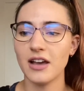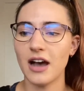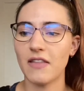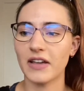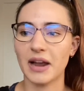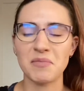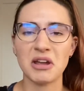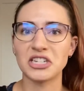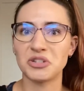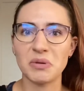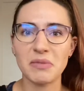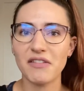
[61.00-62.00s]
Like I'm not
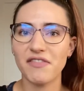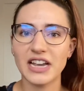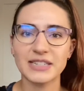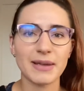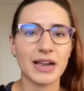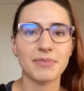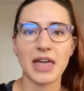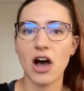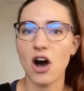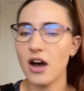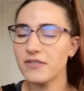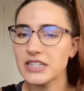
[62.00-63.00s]
doing my face makeup that
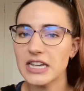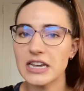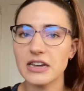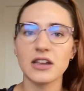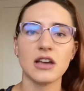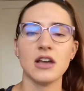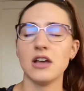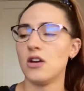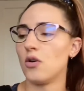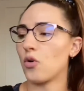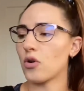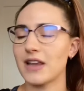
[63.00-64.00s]
often,
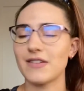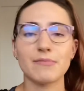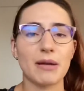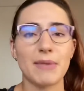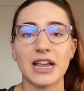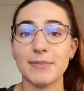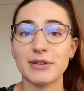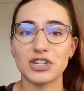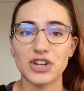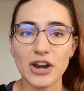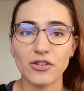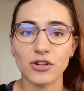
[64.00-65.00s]
or my makeup in
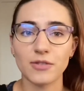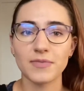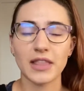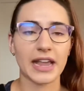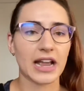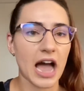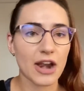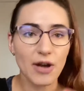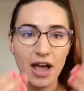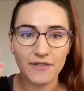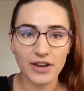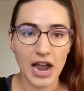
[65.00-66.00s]
general. Like I don't
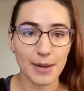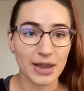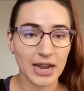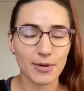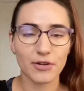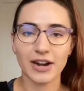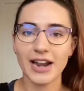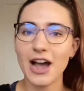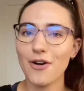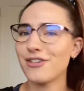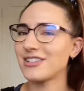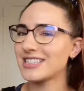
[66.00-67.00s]
have any eye makeup on right now,
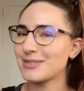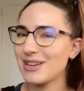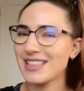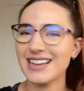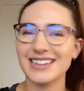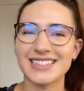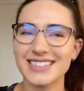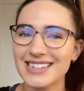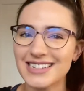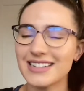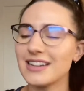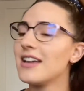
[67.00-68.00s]
and I'll explain that in a
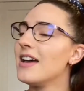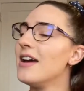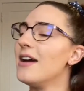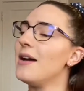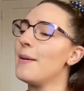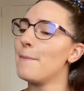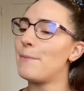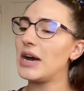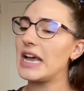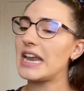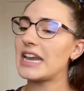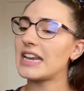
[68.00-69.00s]
second.
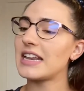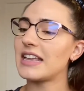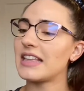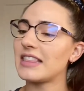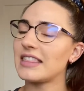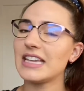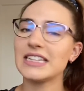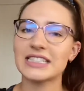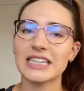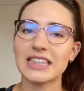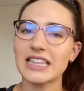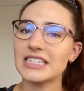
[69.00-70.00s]
But these
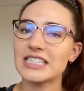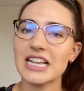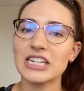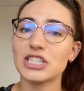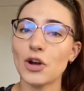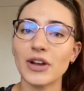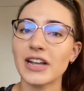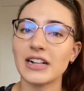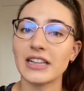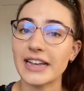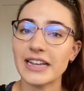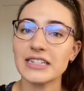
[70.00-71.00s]
things don't get
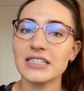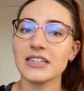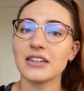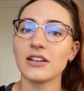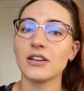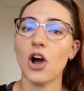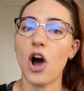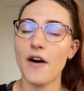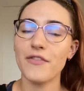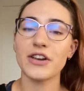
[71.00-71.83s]
cleaned often